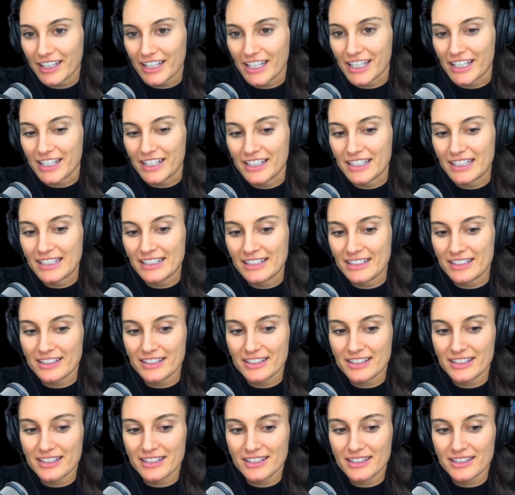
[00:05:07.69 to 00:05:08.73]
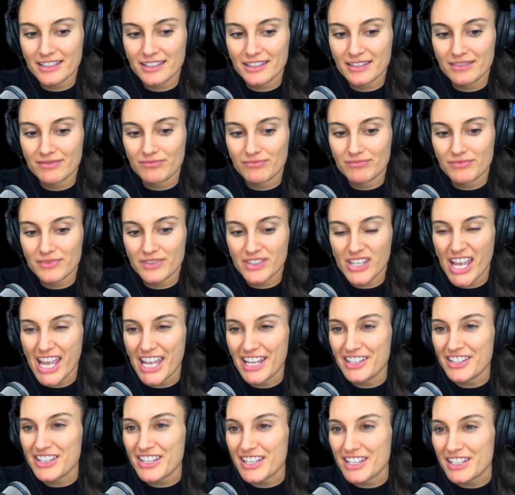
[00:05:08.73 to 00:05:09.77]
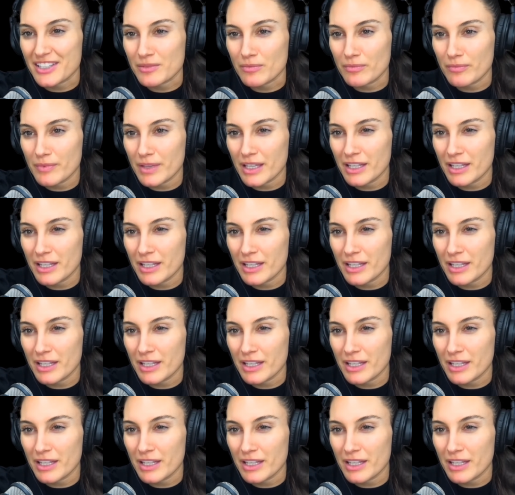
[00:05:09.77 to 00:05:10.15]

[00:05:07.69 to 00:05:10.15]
in 10 years.